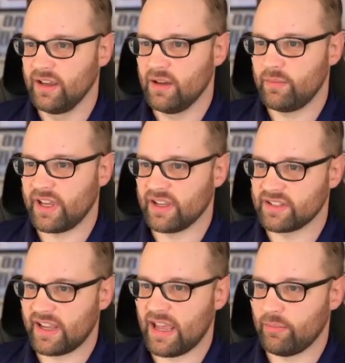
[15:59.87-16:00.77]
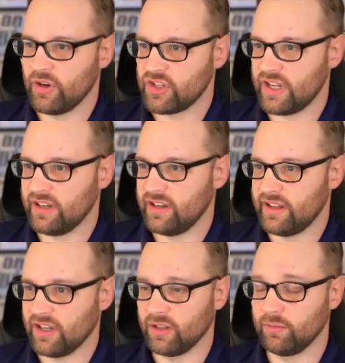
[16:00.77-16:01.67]
because they can't push it,
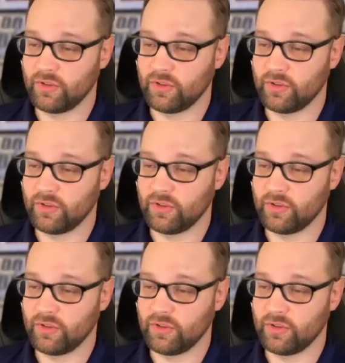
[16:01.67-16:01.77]
they'll lose